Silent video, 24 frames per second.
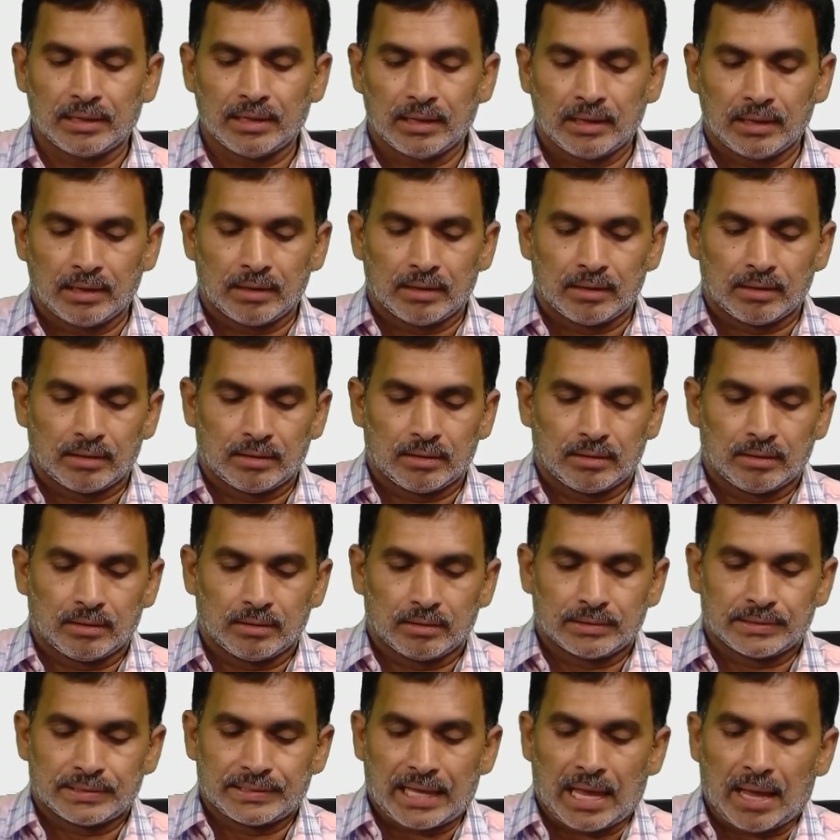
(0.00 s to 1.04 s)
a
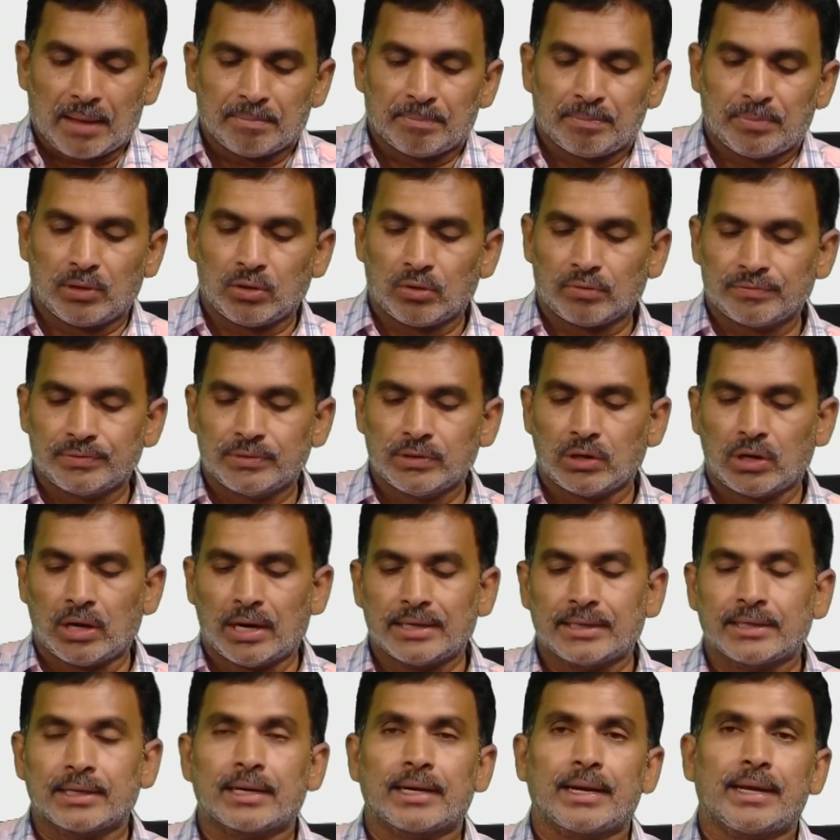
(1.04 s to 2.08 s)
sample of the
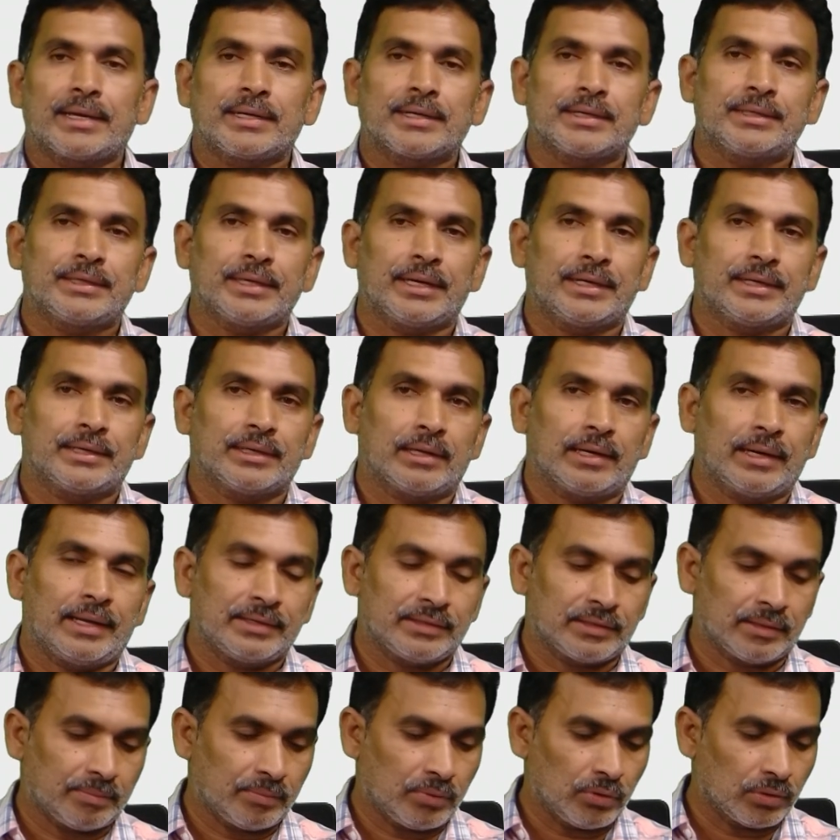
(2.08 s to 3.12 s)
underlying data. Like
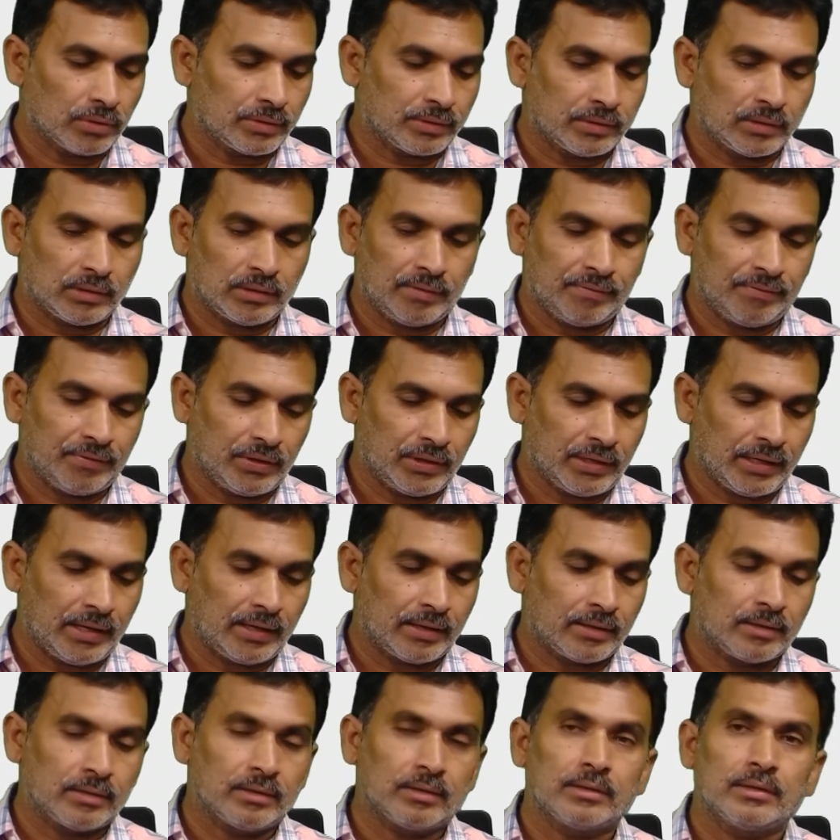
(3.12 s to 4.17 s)
suppose, so if you take
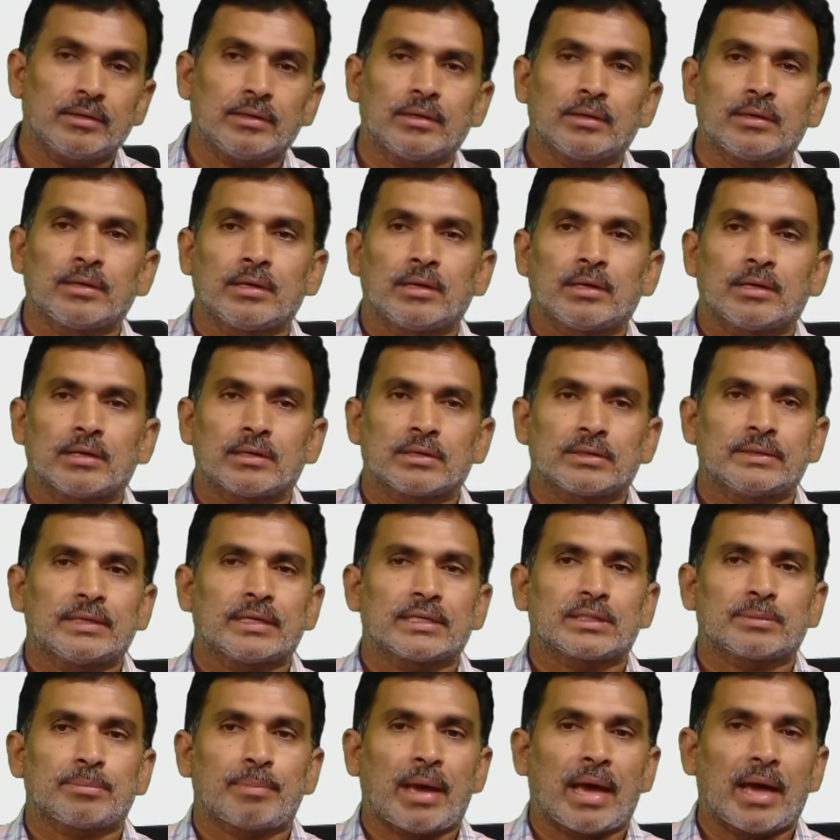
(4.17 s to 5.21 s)
the
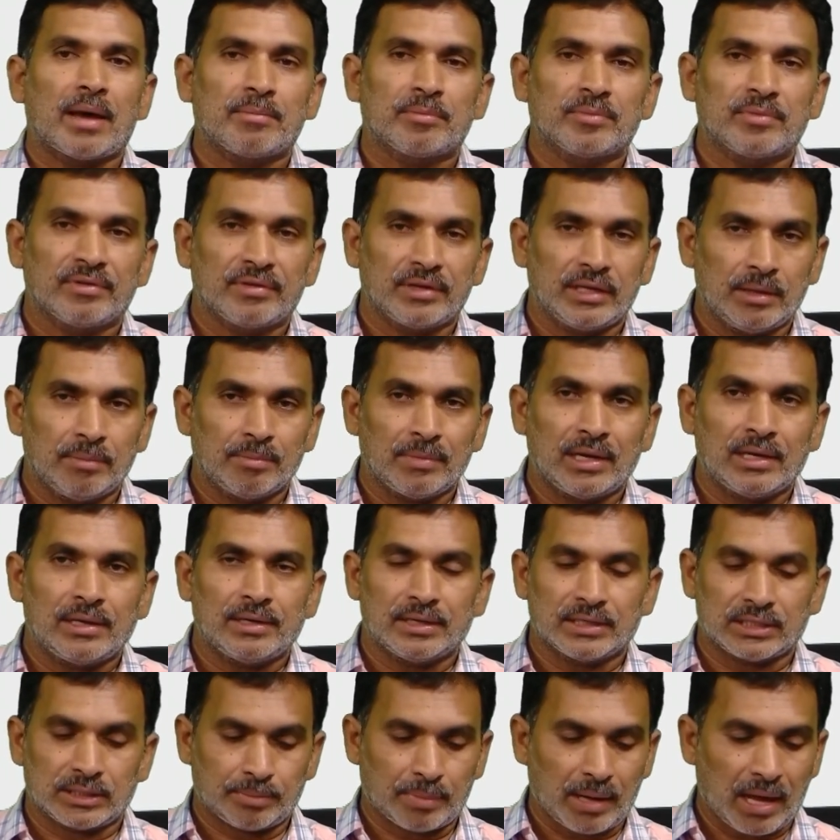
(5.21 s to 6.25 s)
spam email, the
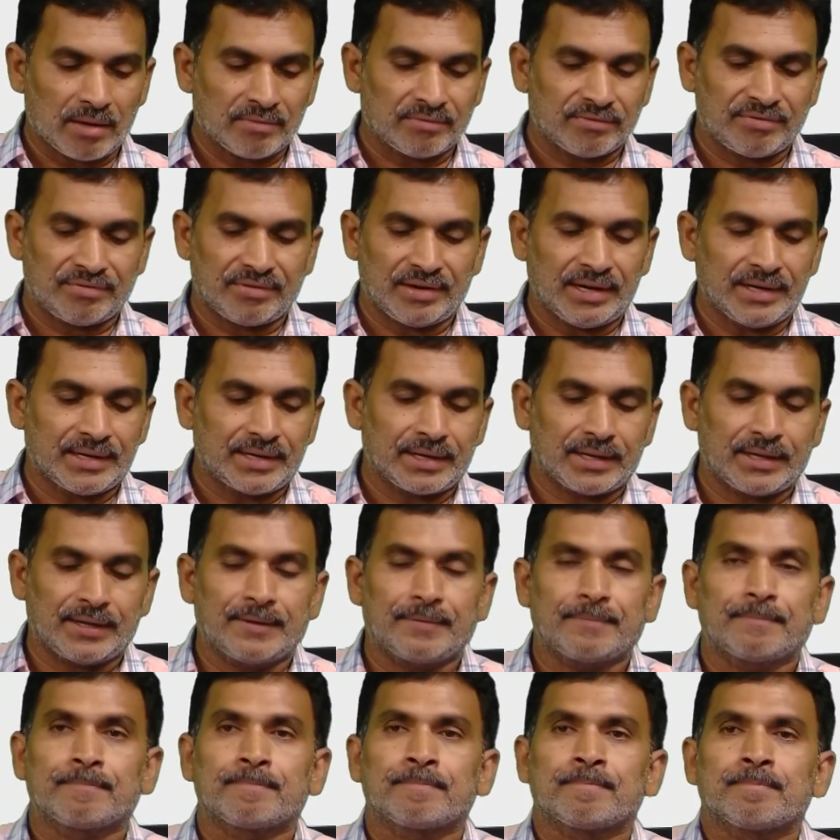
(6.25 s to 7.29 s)
spam filtering,
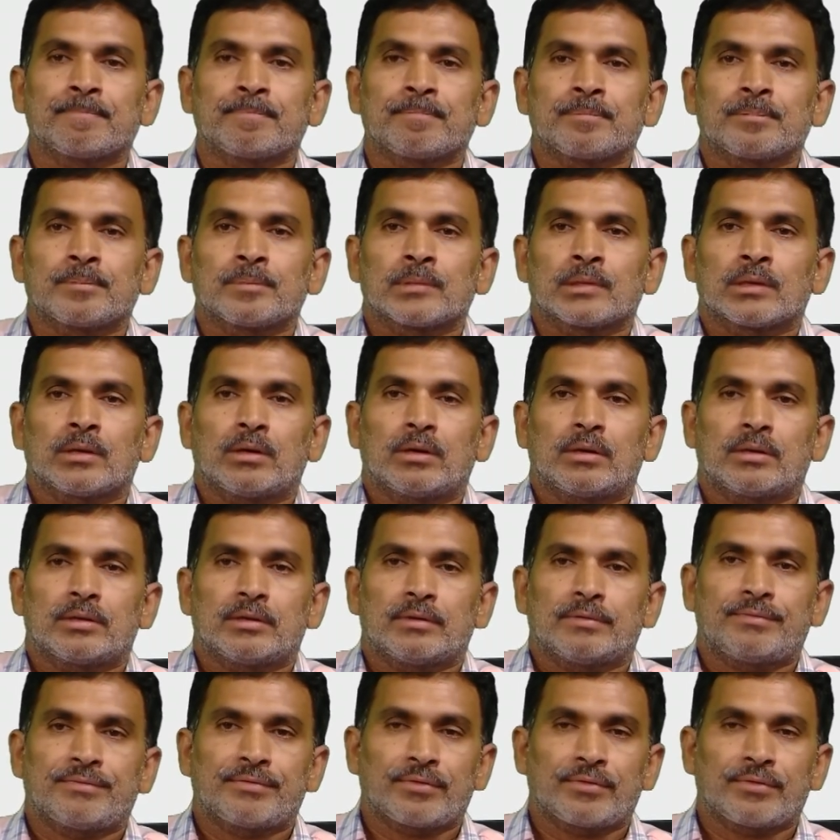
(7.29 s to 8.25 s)
or the fraud